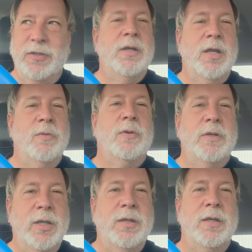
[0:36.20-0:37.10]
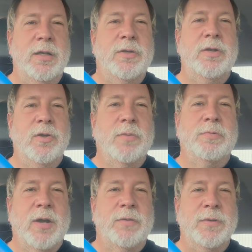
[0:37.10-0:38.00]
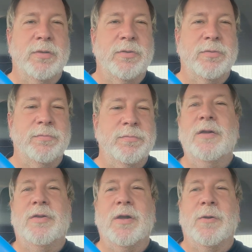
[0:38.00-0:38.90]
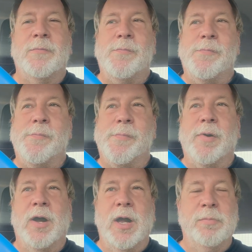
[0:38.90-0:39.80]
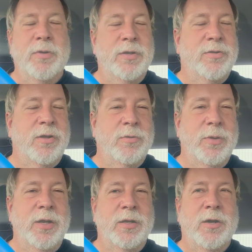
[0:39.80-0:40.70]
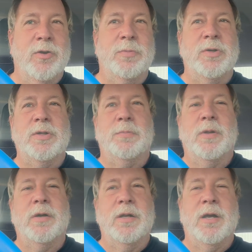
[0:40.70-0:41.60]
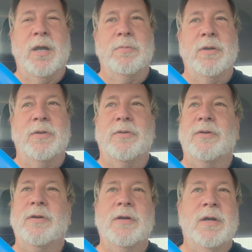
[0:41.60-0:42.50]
It will eat into your profits. So hybrids are the way to go, especially plug-in hybrids.